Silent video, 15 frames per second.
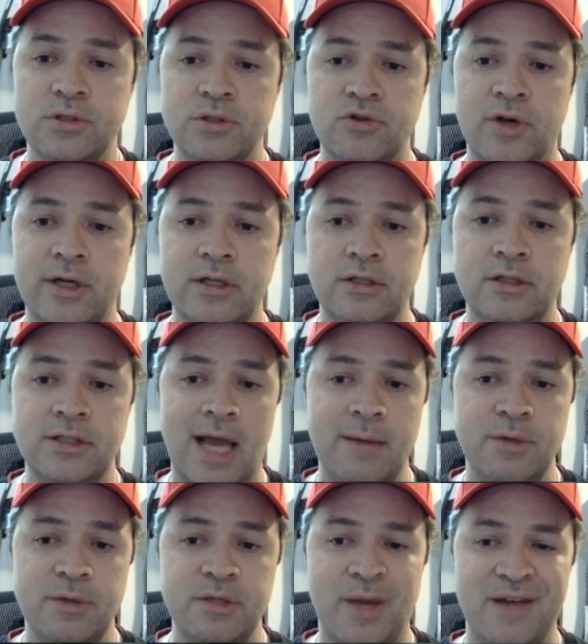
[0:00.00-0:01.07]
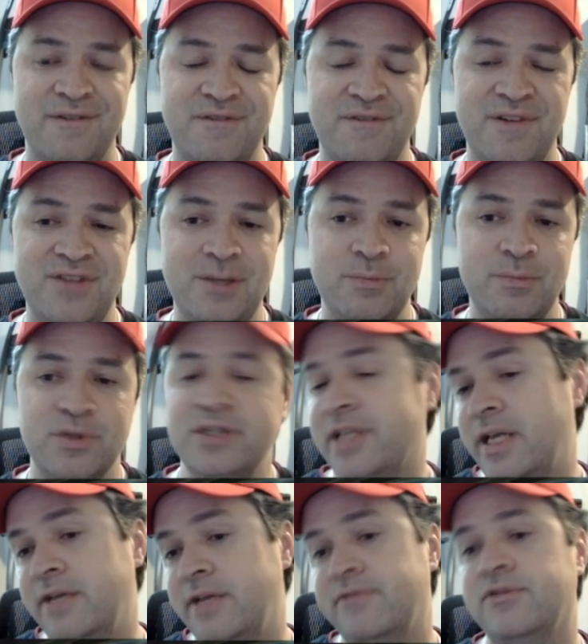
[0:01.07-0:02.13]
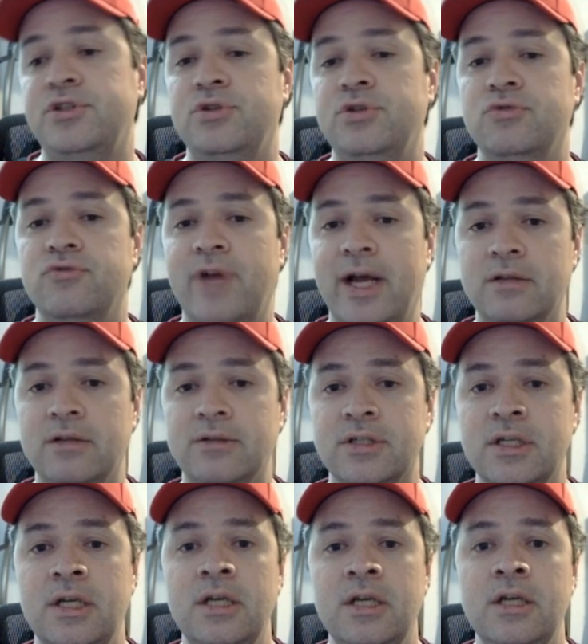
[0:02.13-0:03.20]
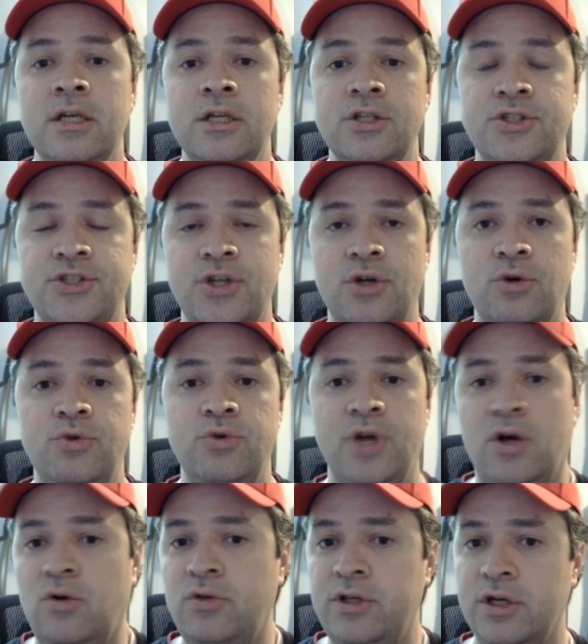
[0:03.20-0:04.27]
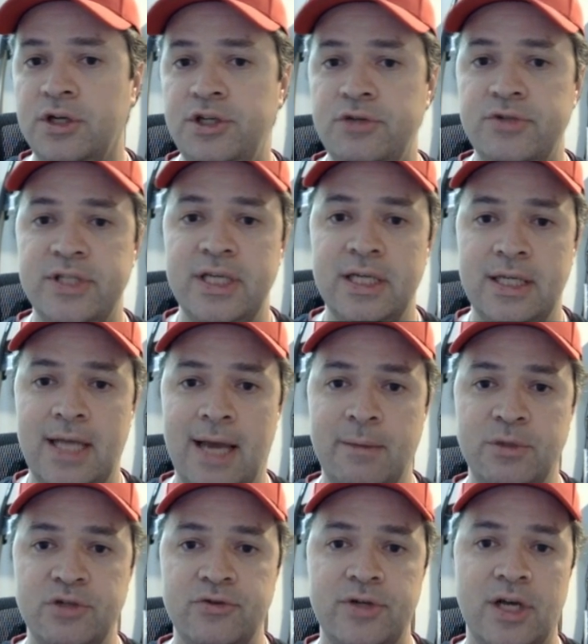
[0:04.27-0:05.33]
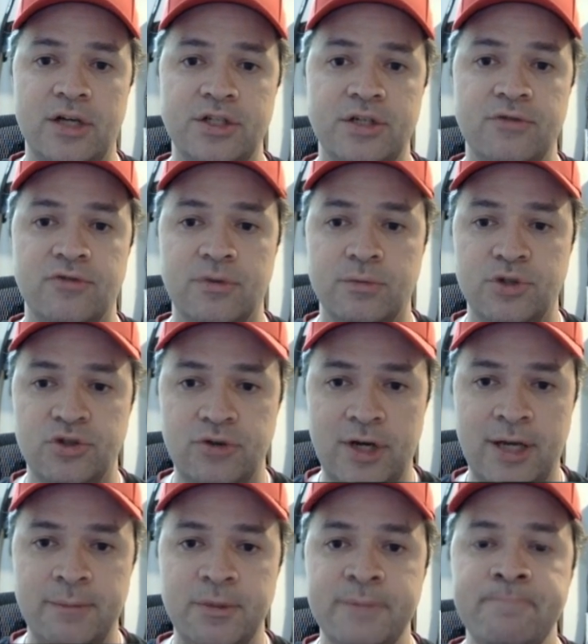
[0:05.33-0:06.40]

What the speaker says: critical damage by 50% for 2 rounds. So not only are you seeing a damage reduction from trip,